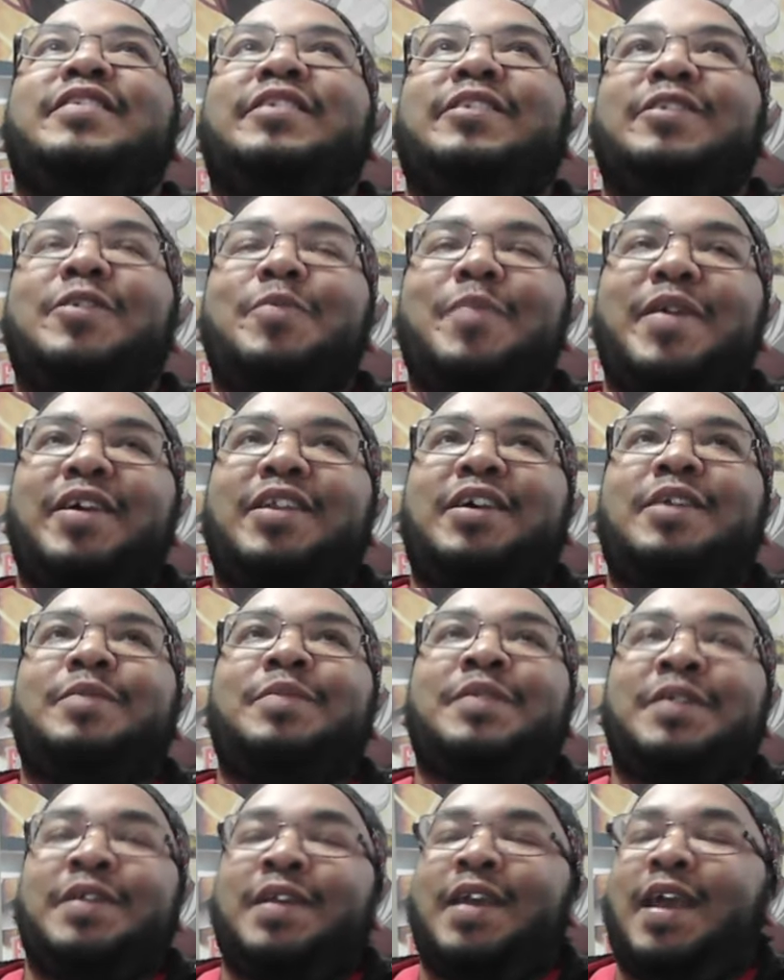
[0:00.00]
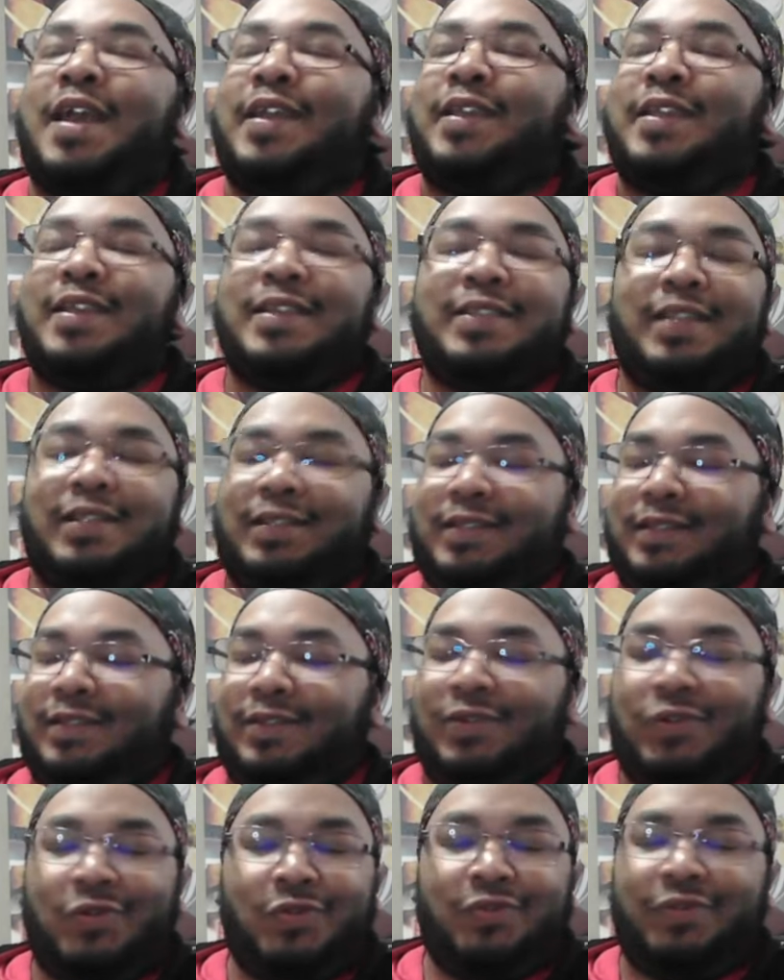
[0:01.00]
no matter how again that's a
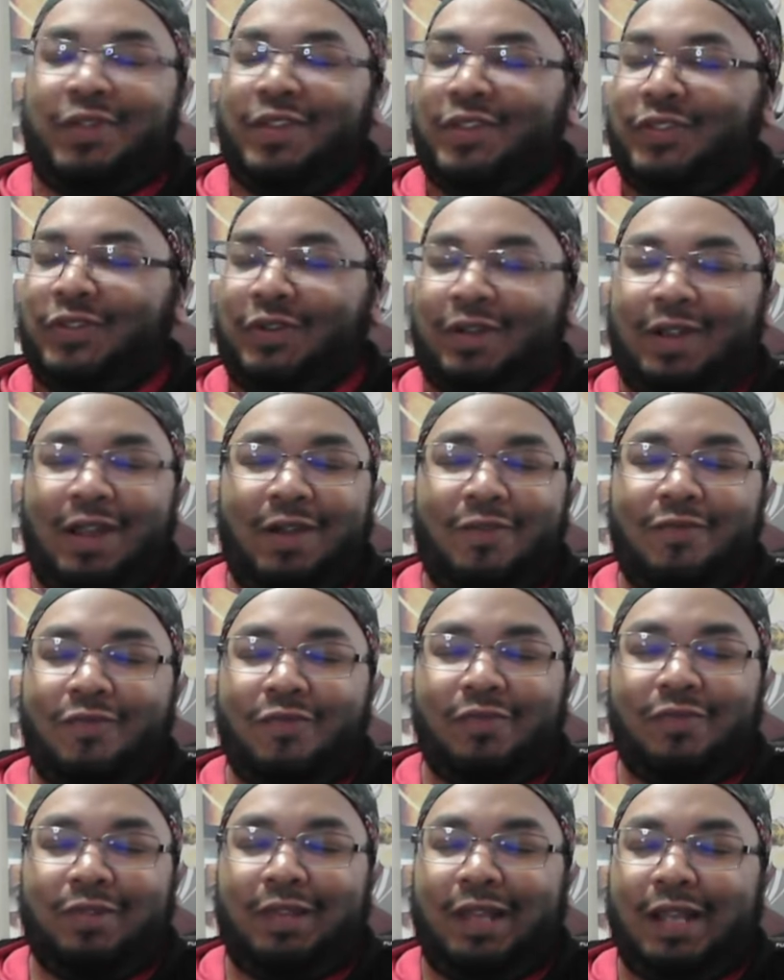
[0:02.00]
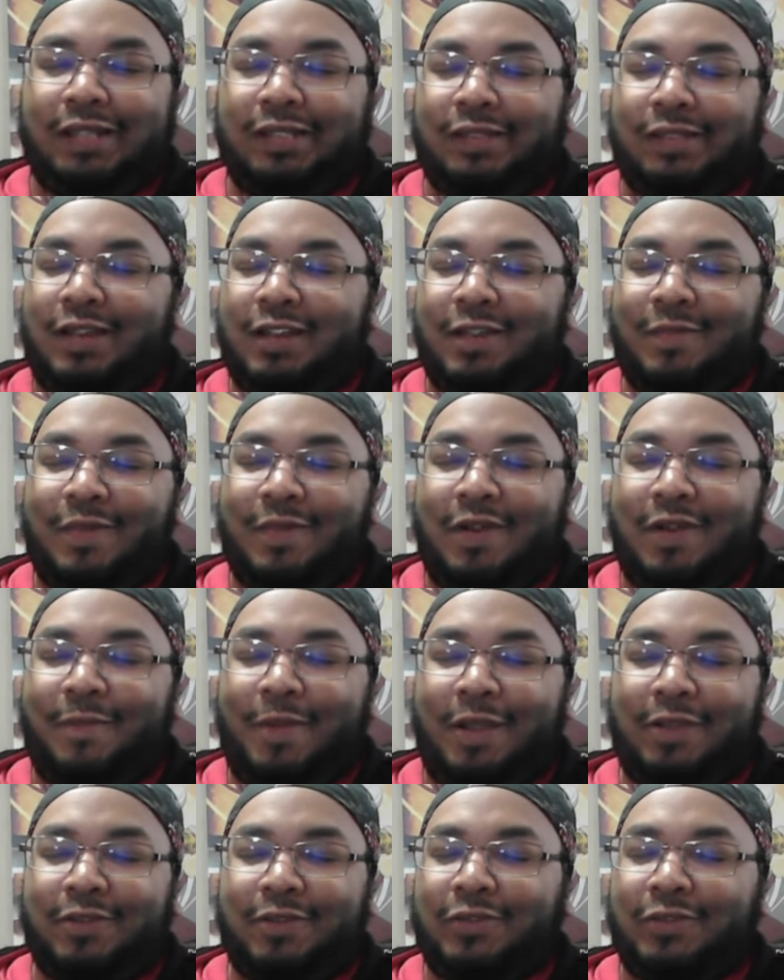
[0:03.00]
whole nother story i will like to talk about I'll
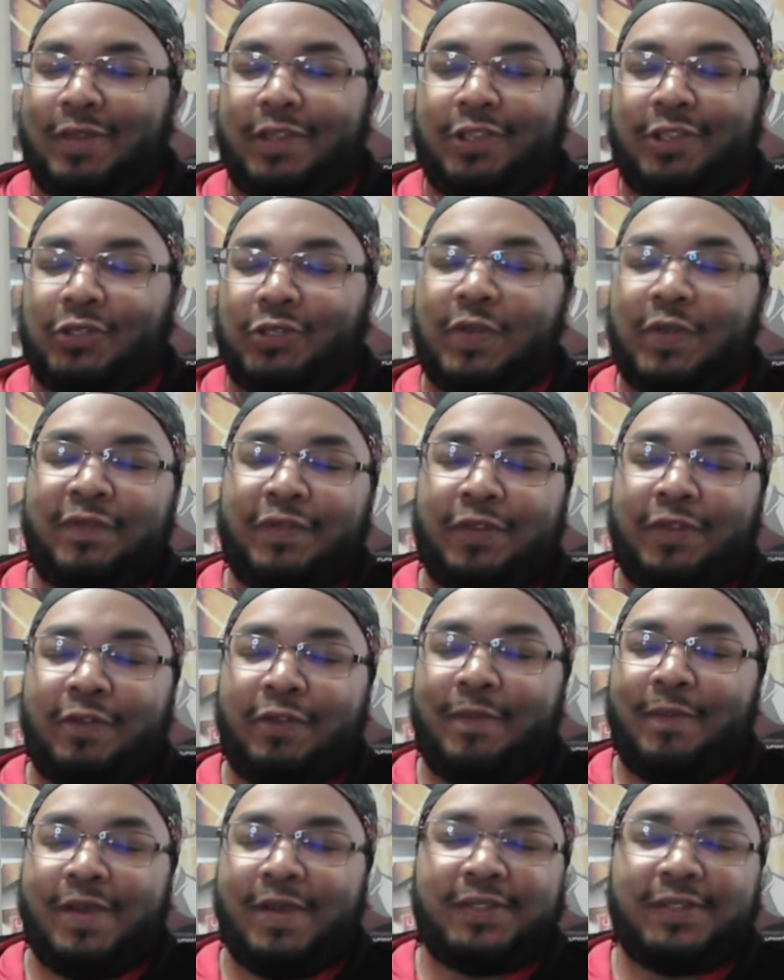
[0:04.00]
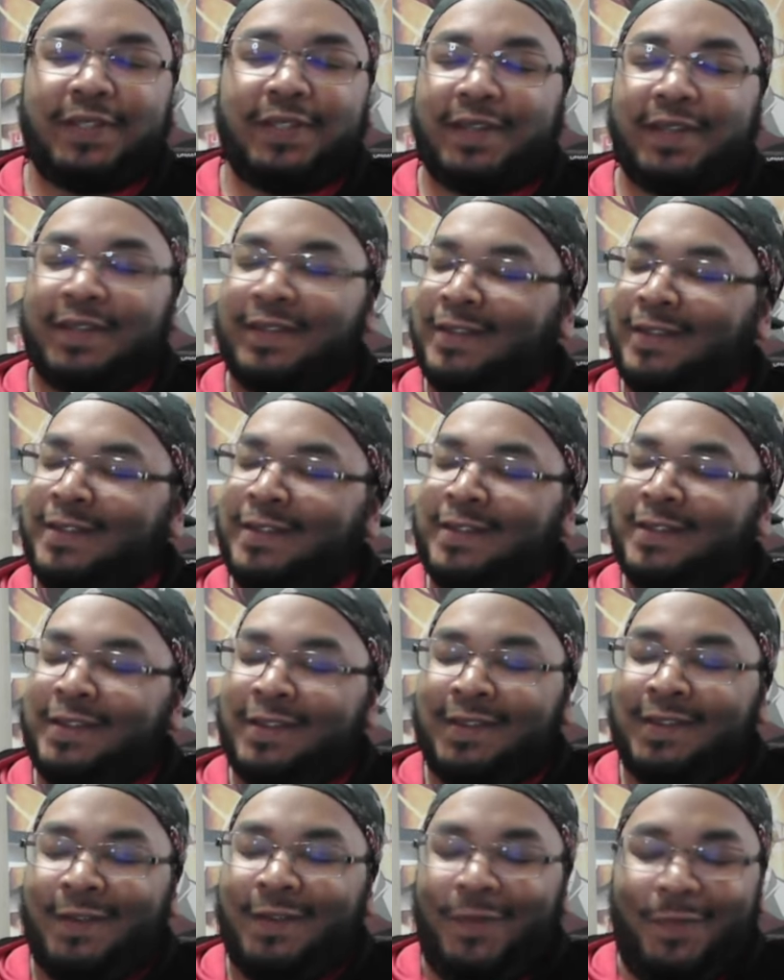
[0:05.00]
probably do like a short video about that
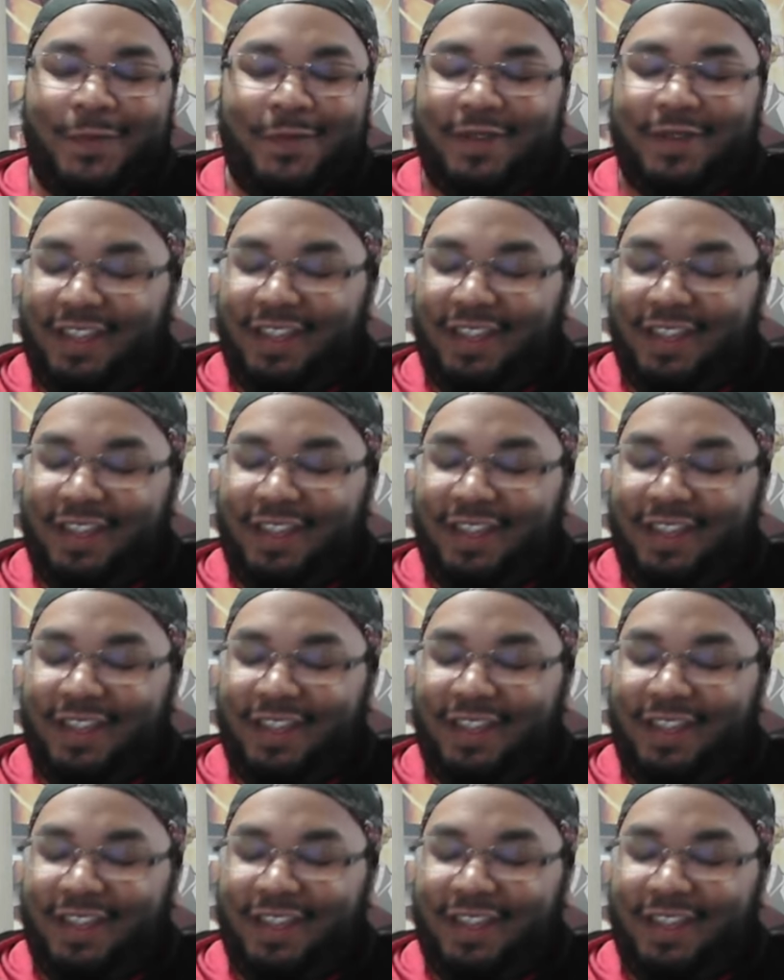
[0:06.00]
but